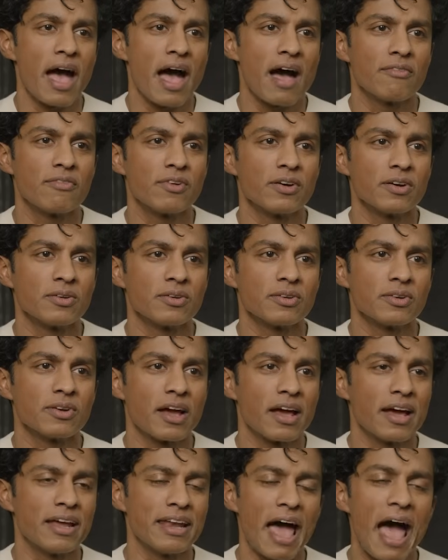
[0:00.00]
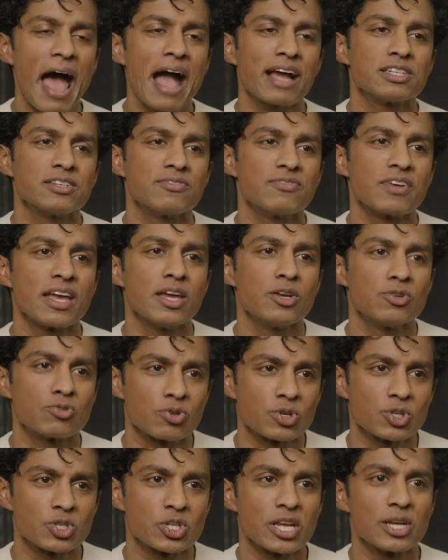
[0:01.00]
have an active
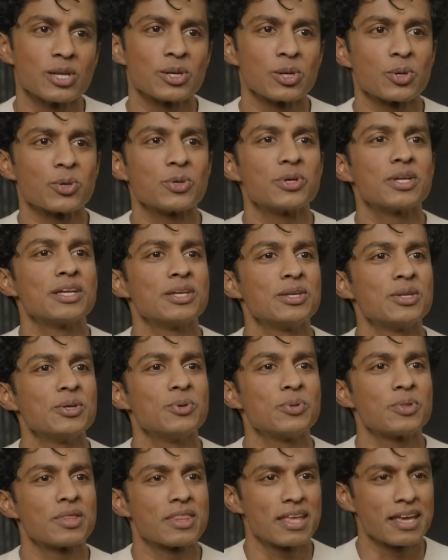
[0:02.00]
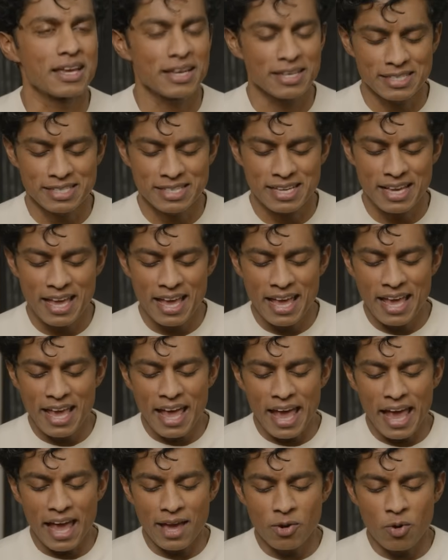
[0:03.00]
interest in learning new things.
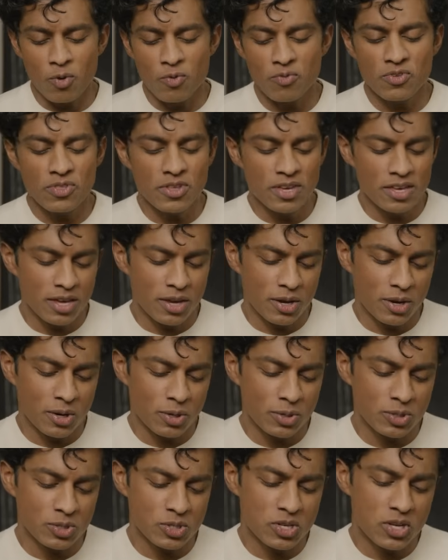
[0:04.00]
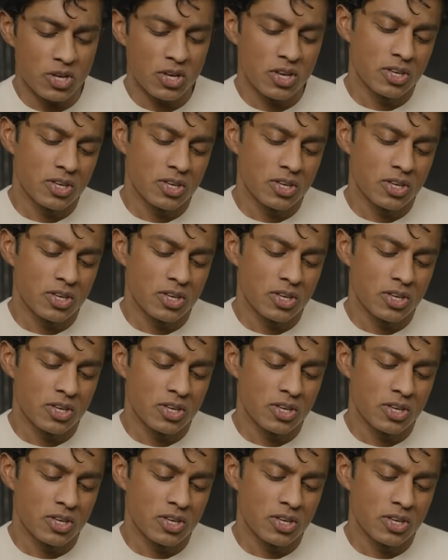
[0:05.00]
And over the years,